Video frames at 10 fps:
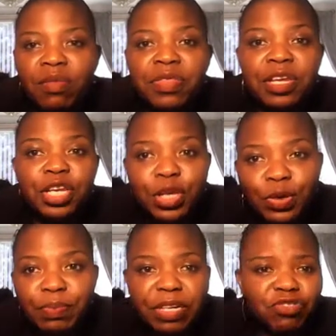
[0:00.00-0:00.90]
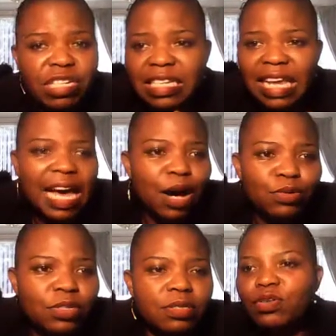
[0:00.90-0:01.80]
the new Pinterest
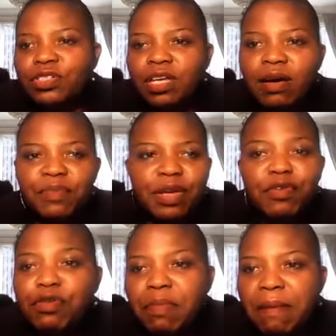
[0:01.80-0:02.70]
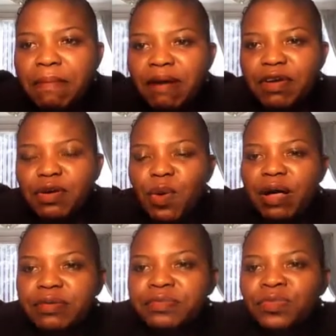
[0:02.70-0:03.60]
layout, because if you remember very
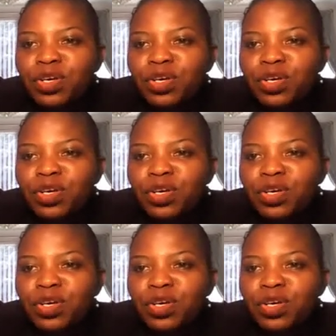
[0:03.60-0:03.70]
well,